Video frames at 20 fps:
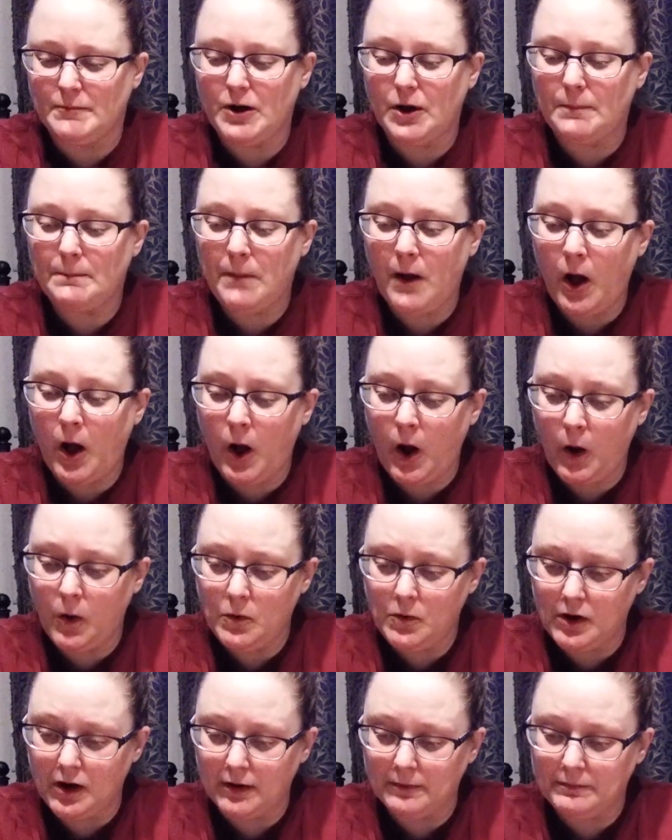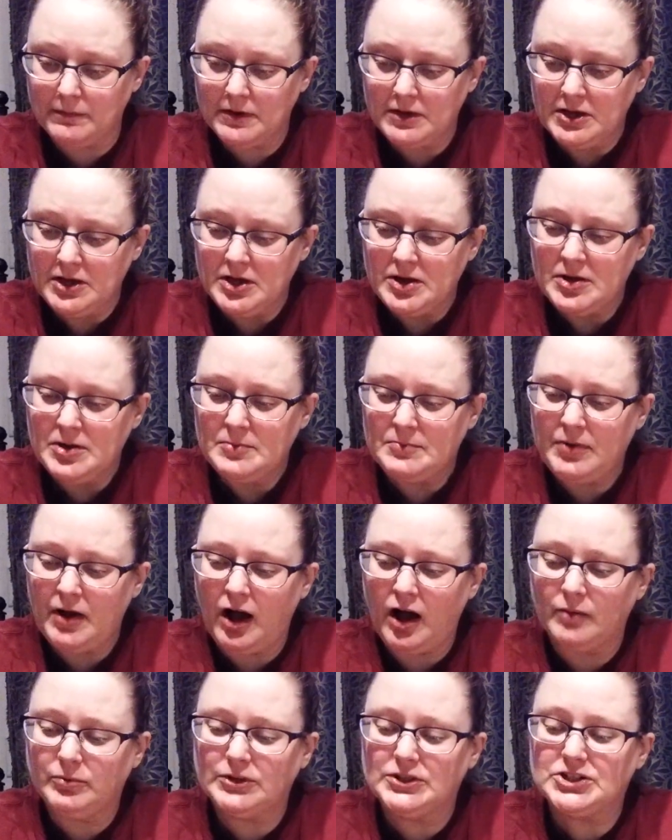a poem
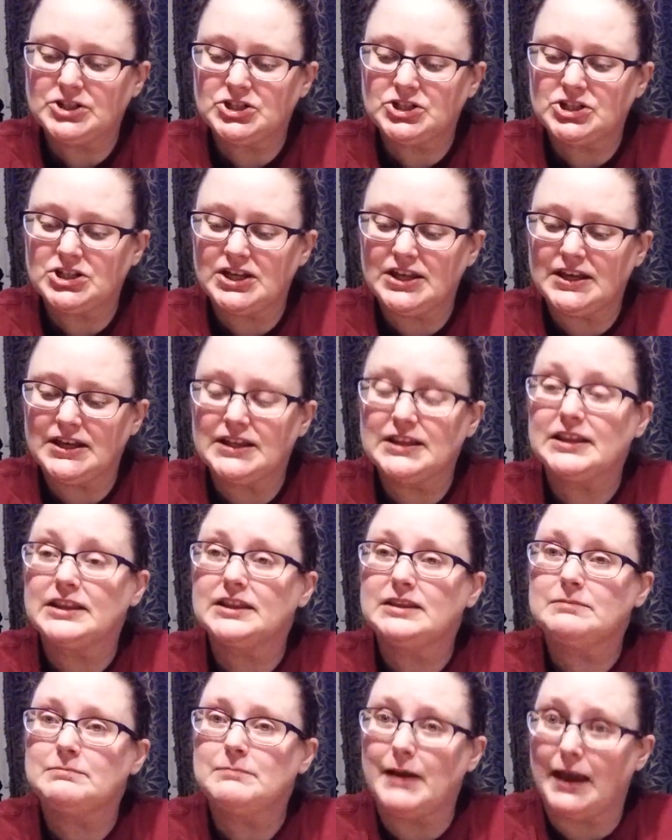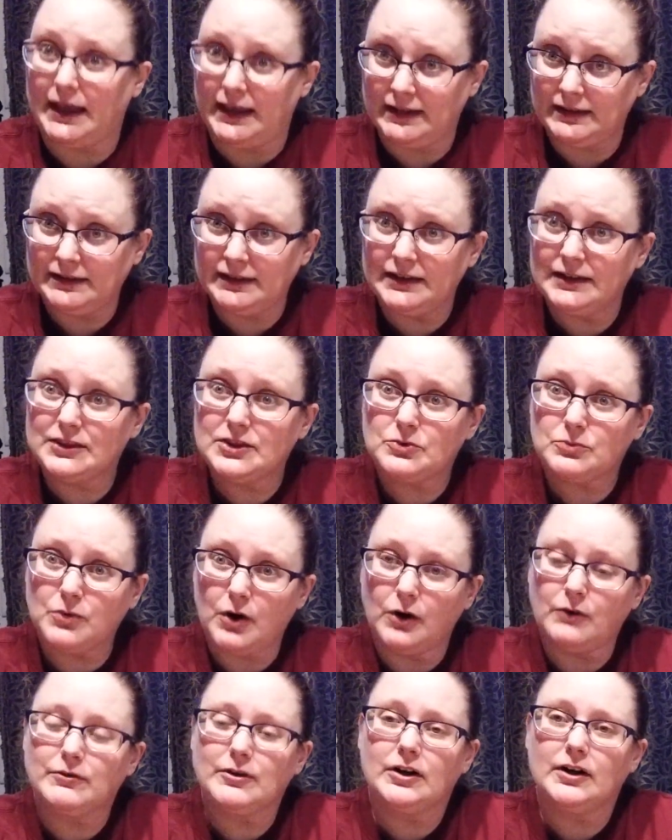published in Maine in the
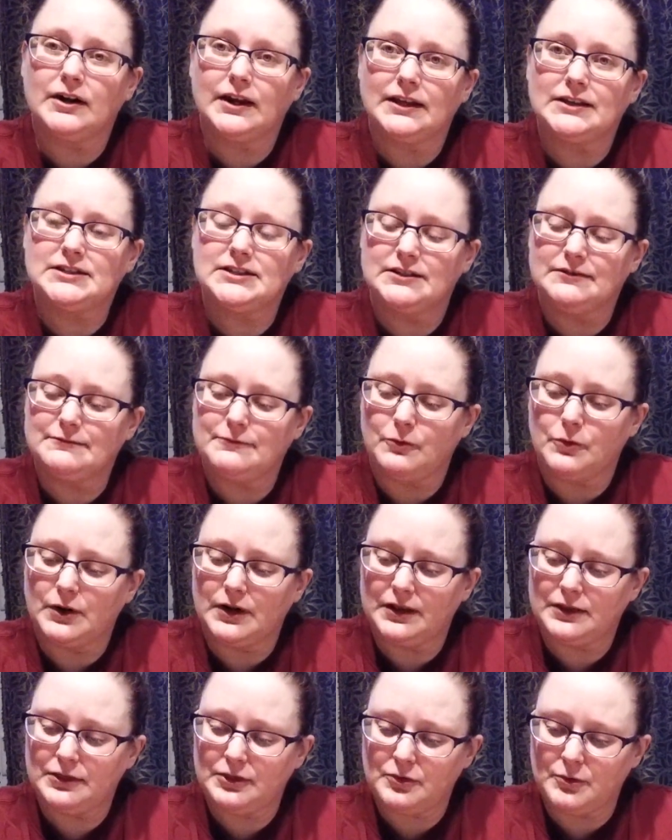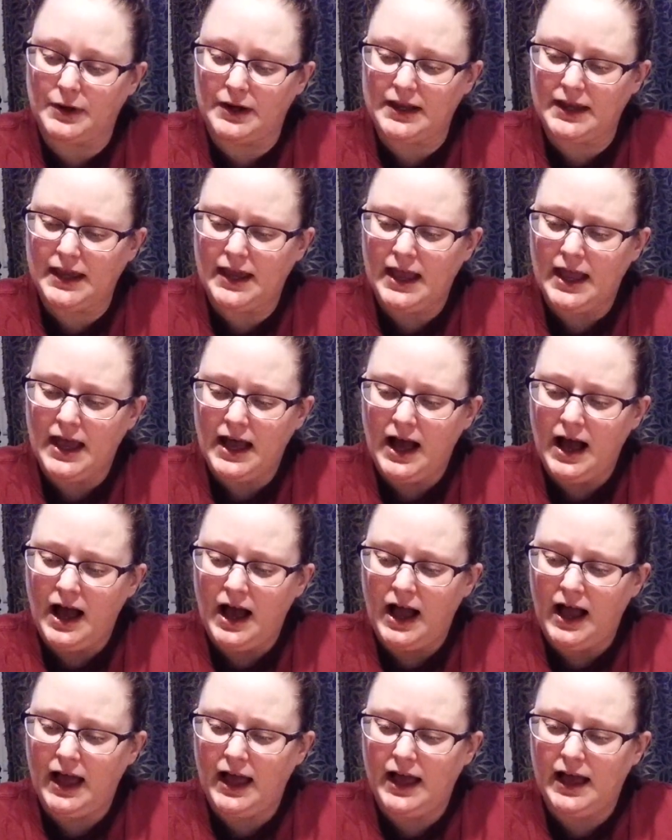Rover in 1843.
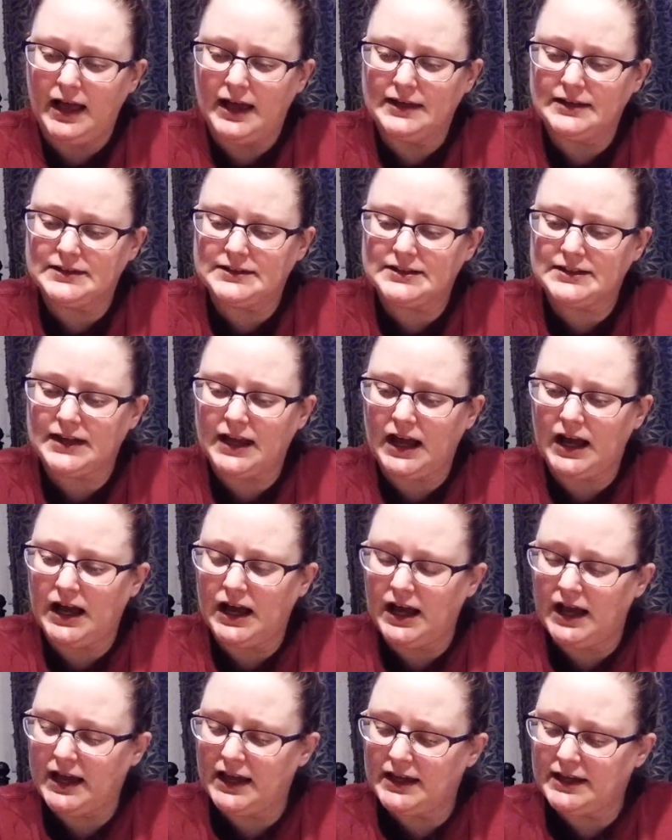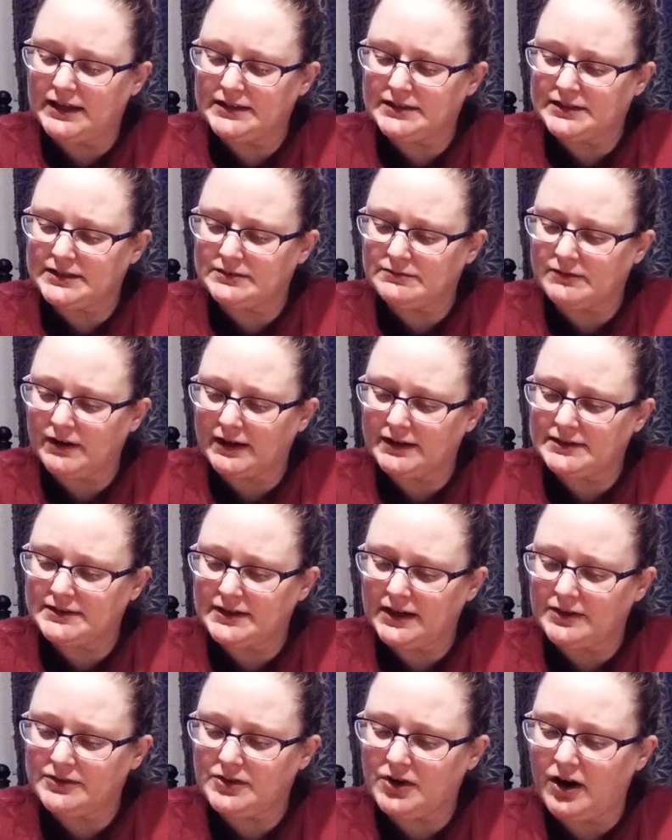And I didn't write
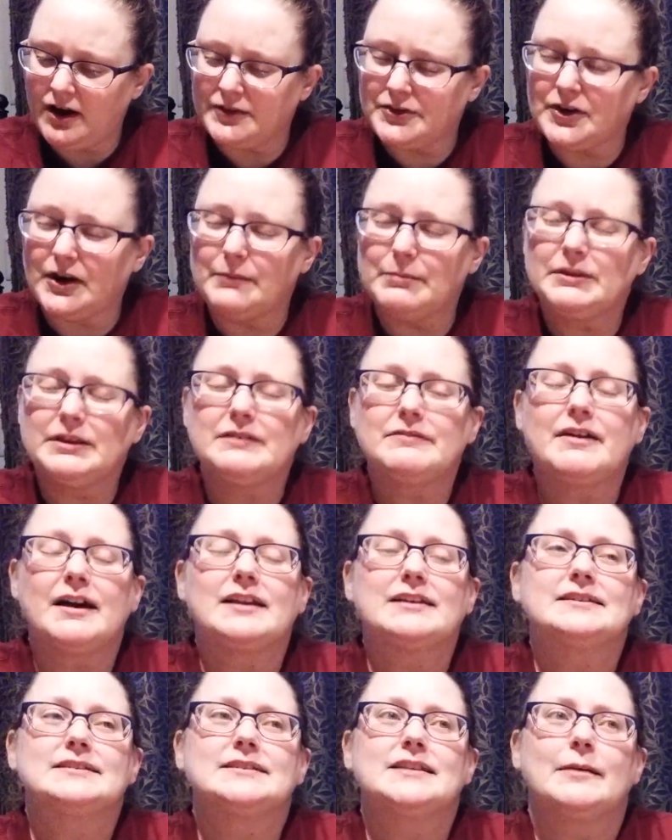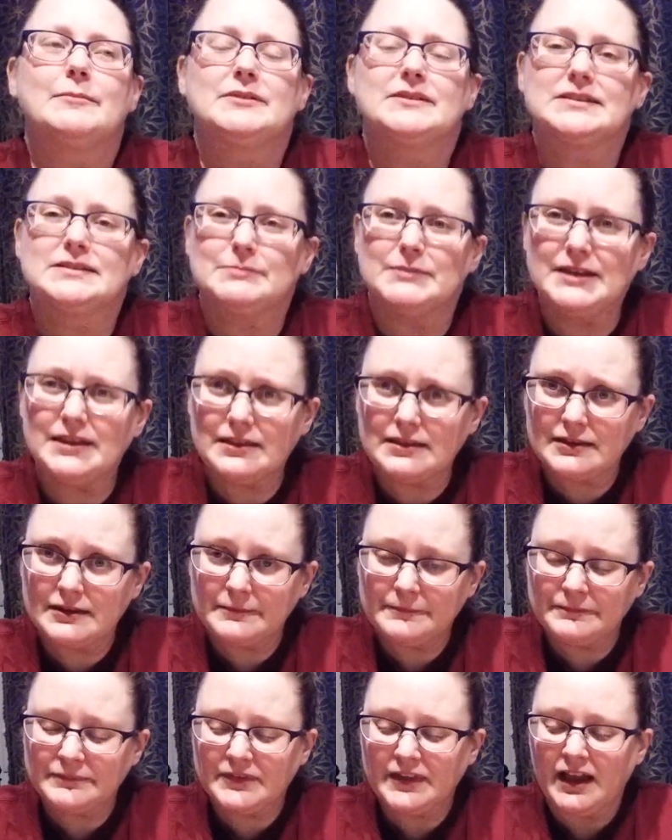down the author. I believe that is Seba Smith.
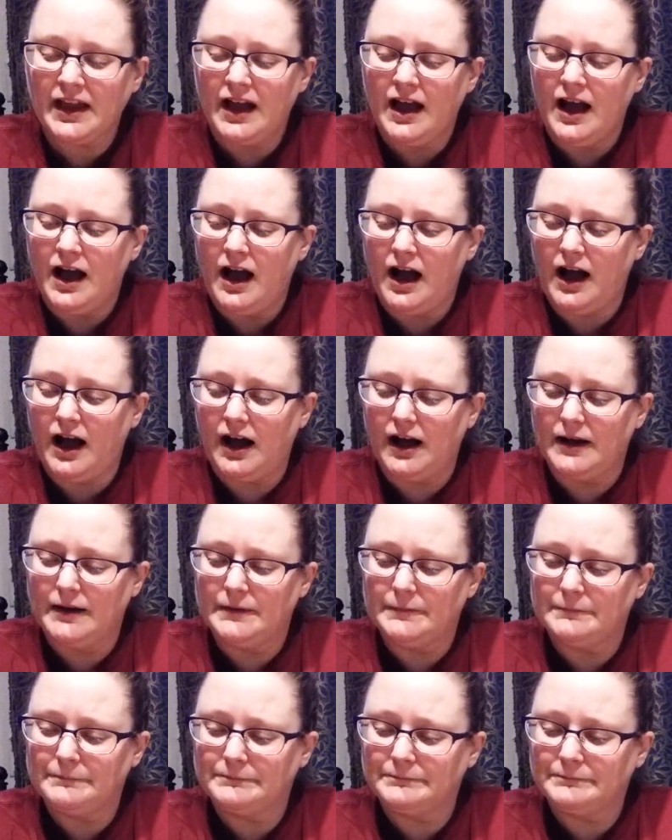I